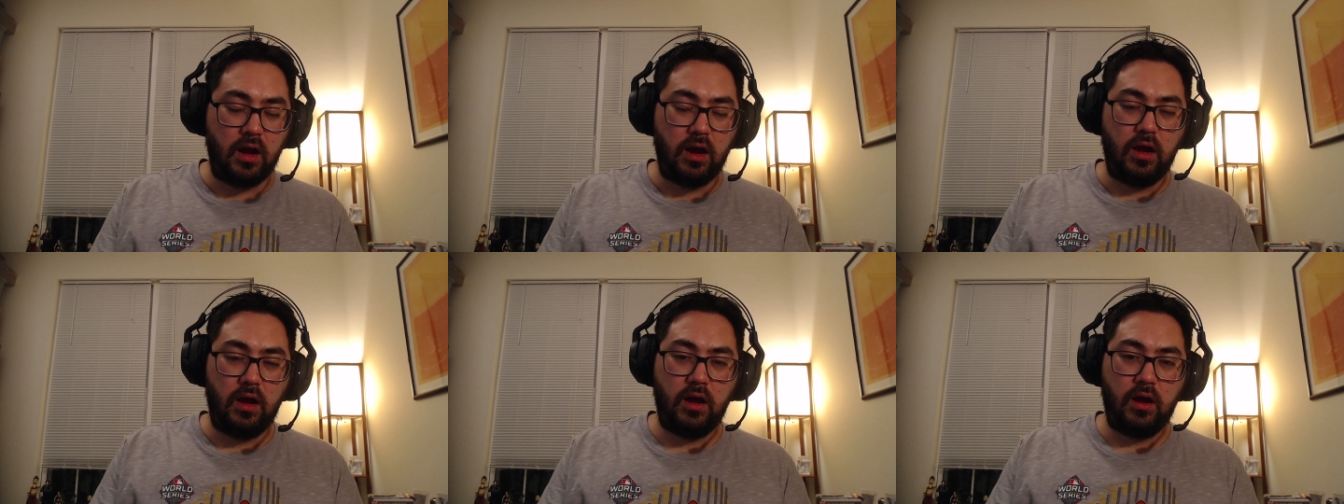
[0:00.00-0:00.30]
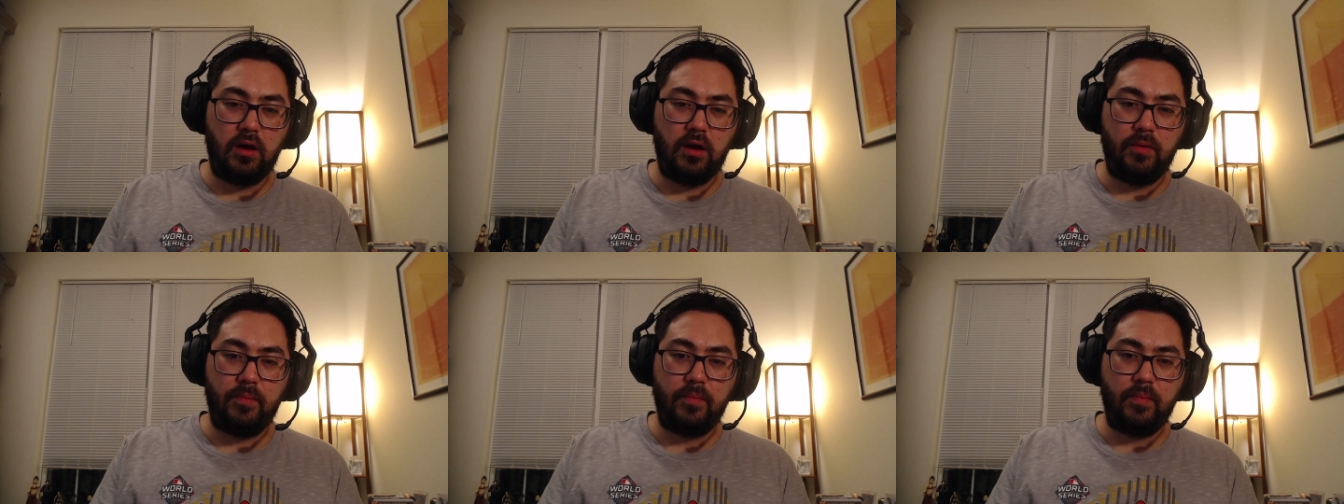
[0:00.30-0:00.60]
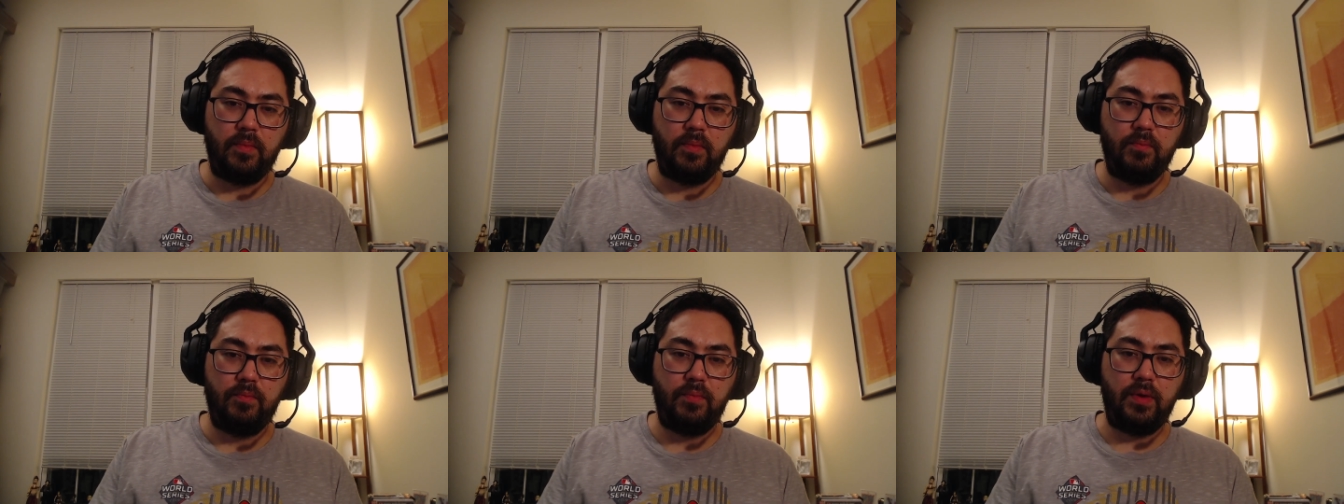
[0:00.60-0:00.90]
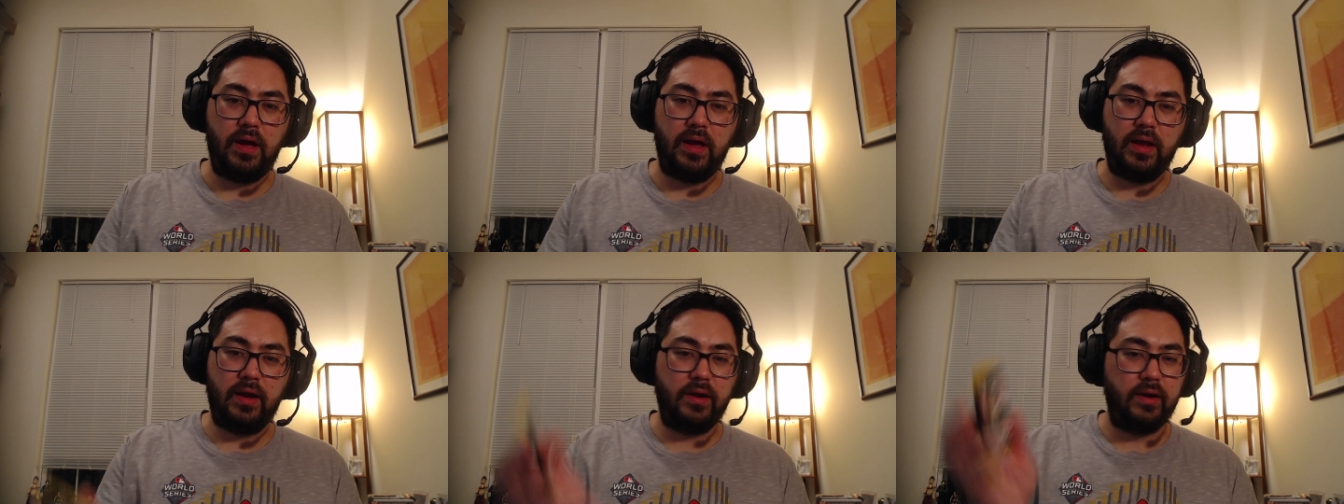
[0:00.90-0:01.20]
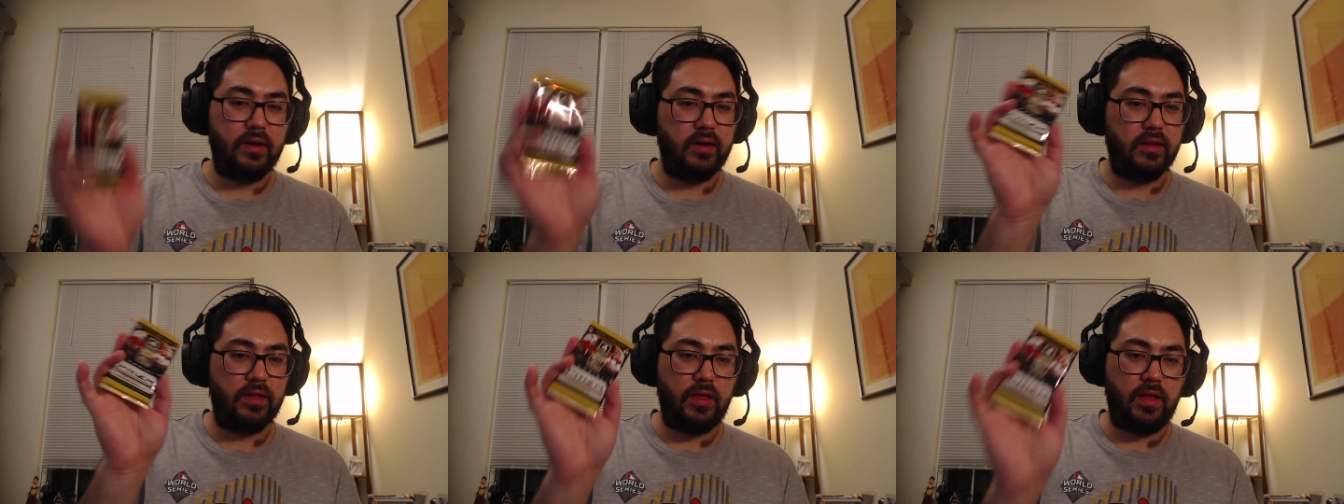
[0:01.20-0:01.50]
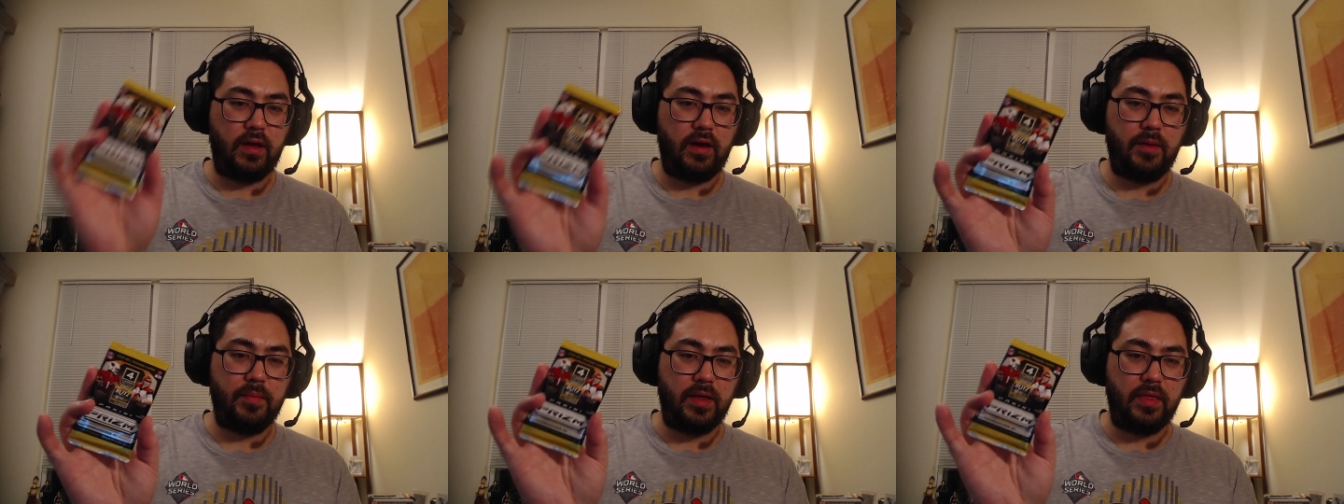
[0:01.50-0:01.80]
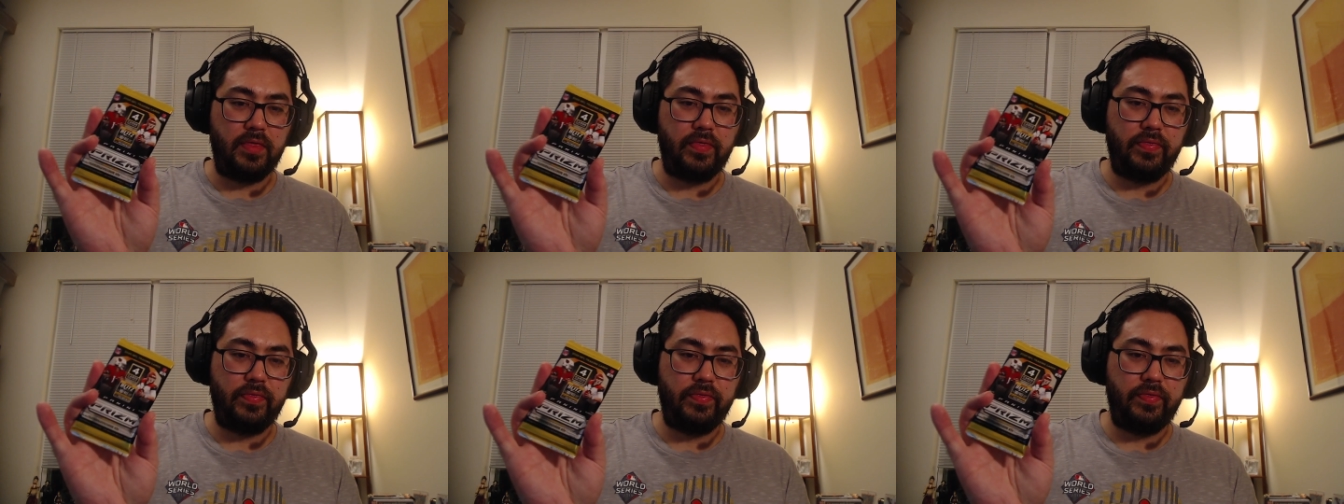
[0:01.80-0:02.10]
But I mean,
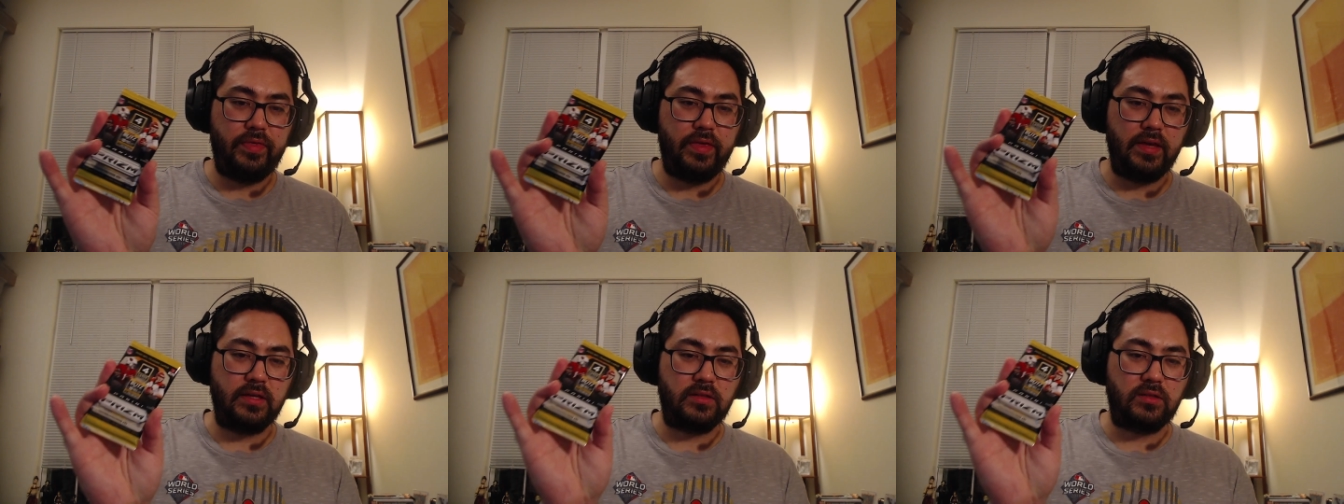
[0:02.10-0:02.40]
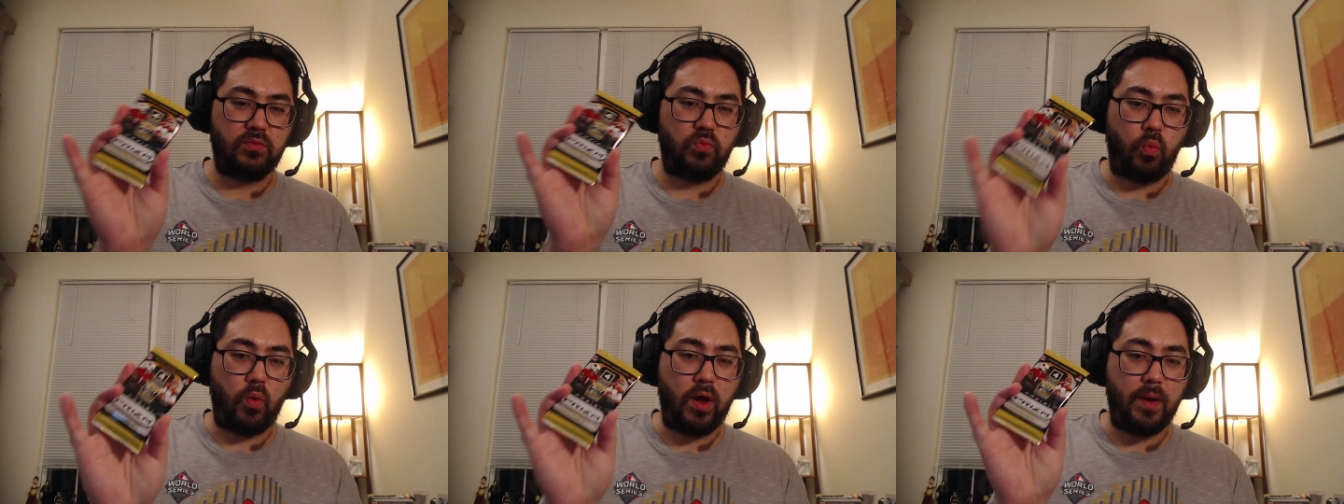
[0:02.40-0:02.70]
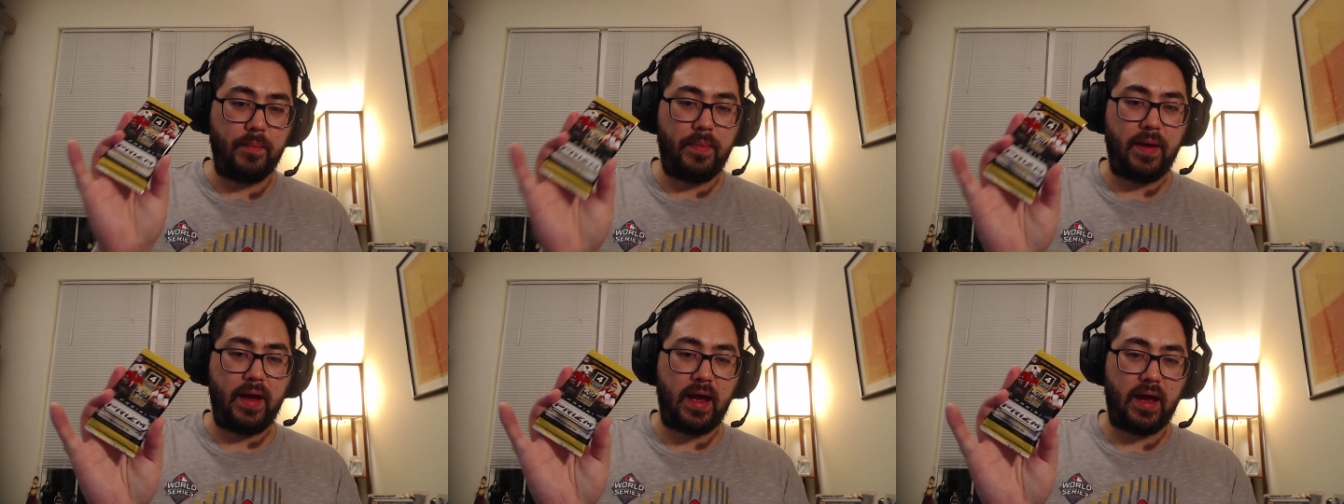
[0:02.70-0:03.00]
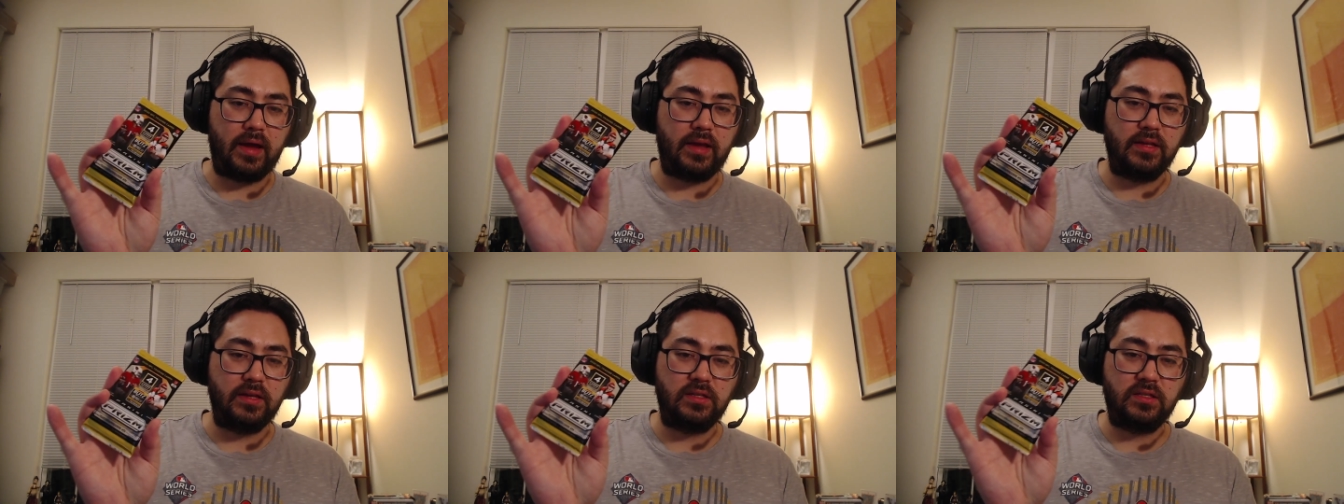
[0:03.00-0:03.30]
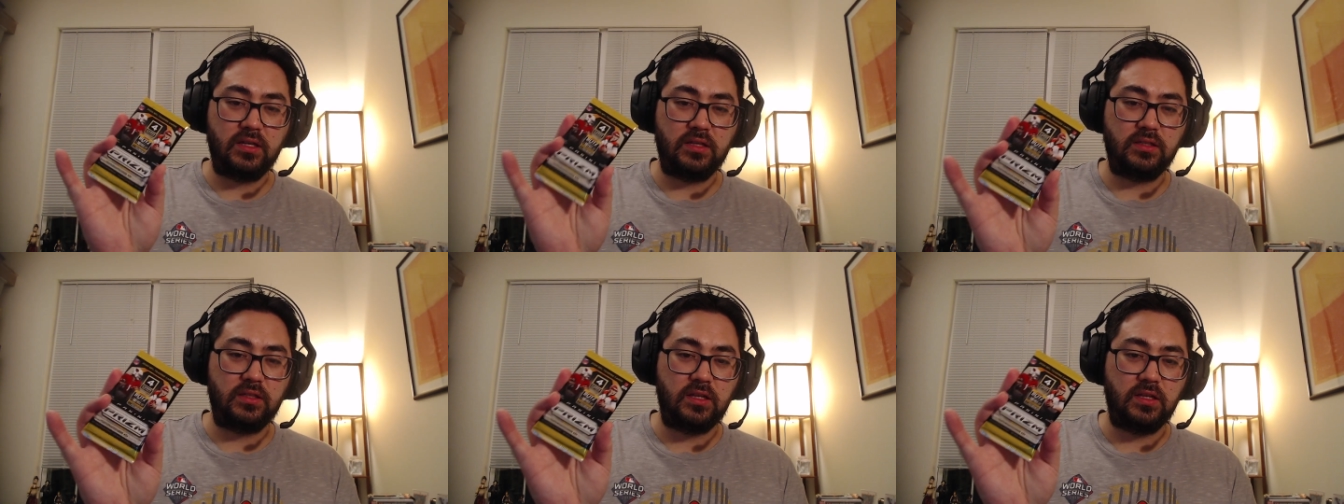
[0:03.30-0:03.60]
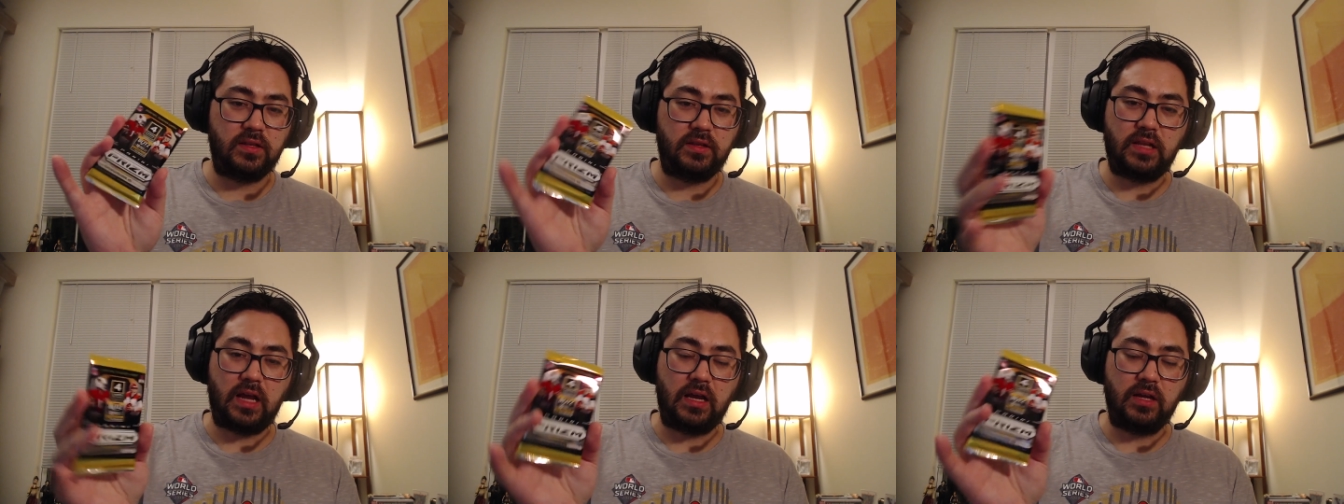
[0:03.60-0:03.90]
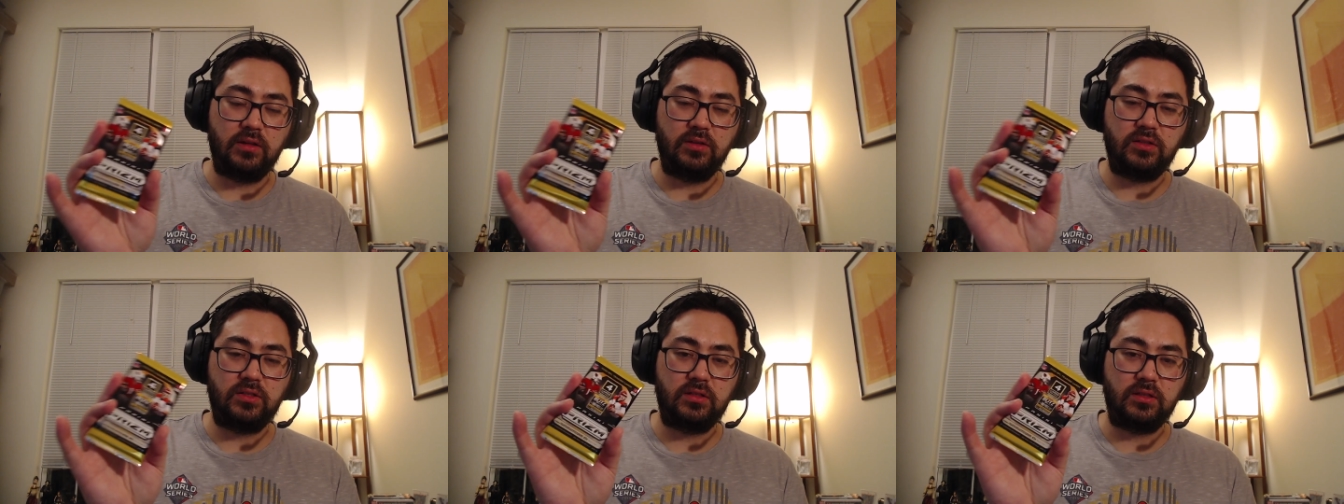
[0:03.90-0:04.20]
this one pack is
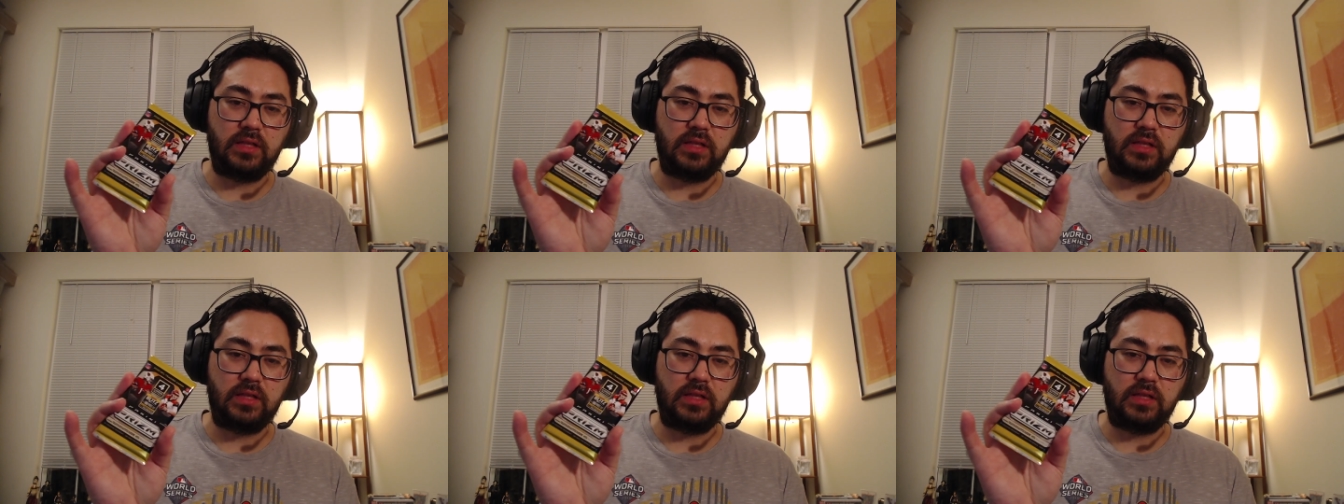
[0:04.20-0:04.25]
$60.